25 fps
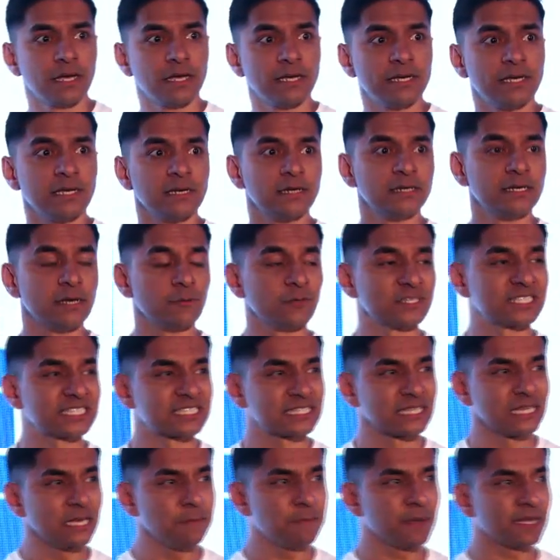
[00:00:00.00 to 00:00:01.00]
They were
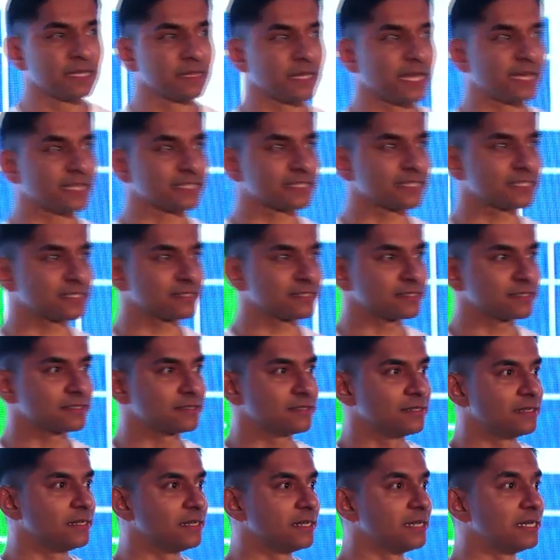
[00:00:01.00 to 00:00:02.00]
sleeping less.
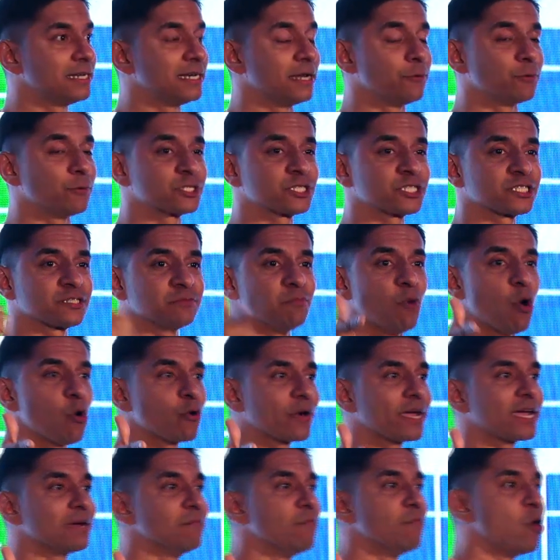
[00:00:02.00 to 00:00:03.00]
They were
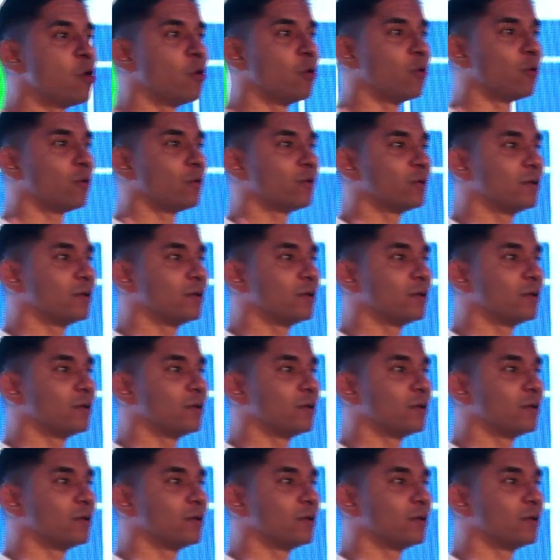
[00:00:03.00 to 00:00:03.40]
smoking more.